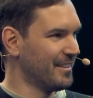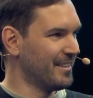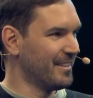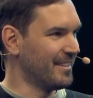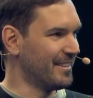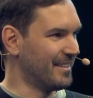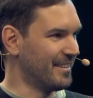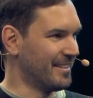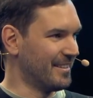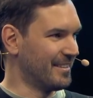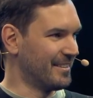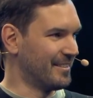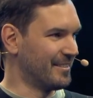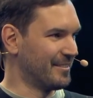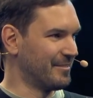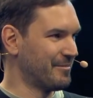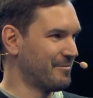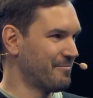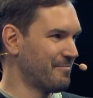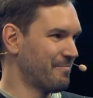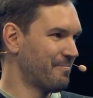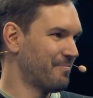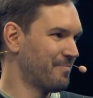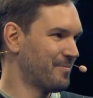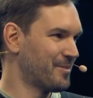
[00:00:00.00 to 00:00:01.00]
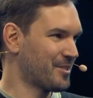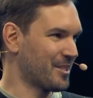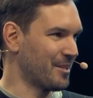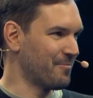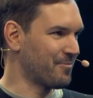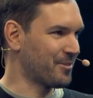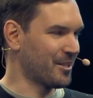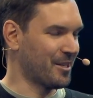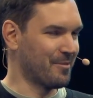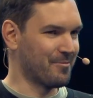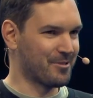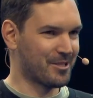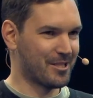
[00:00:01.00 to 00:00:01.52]
uh,
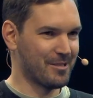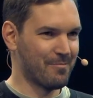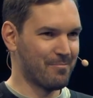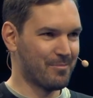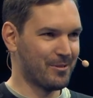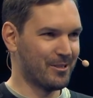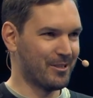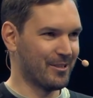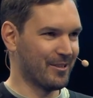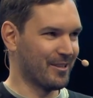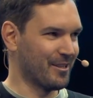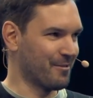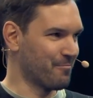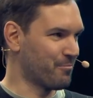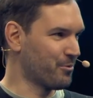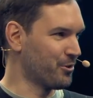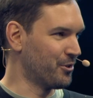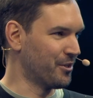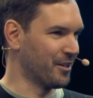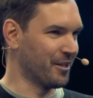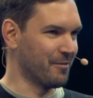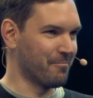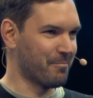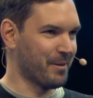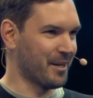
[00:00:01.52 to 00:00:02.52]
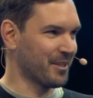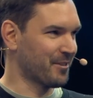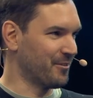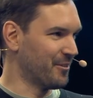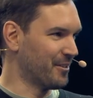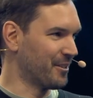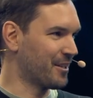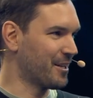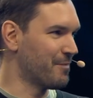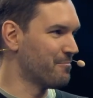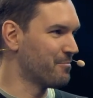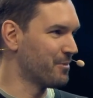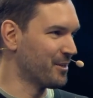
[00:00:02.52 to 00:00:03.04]
sometimes simpler than putting a bet on
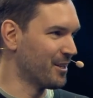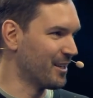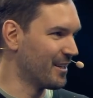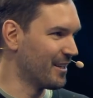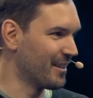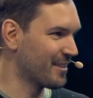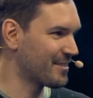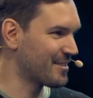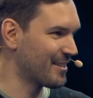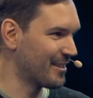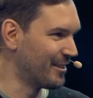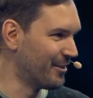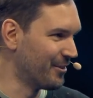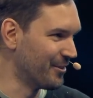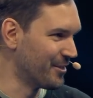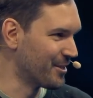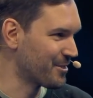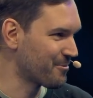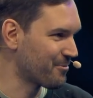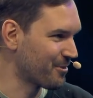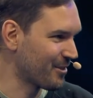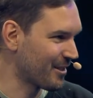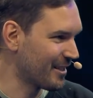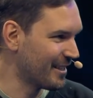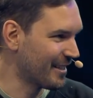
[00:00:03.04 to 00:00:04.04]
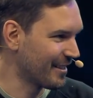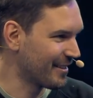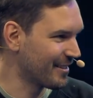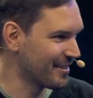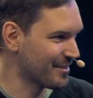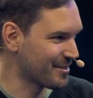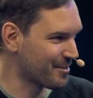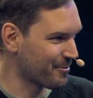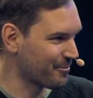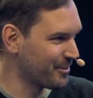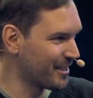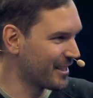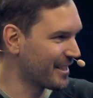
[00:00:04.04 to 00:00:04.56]
a company like Celonis with like exactly.
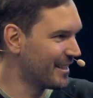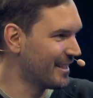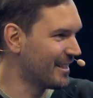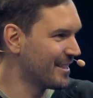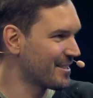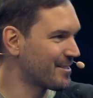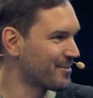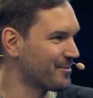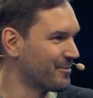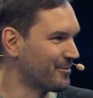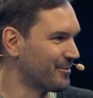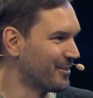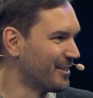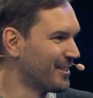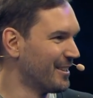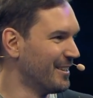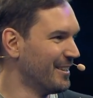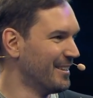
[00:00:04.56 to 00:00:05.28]
these three guys who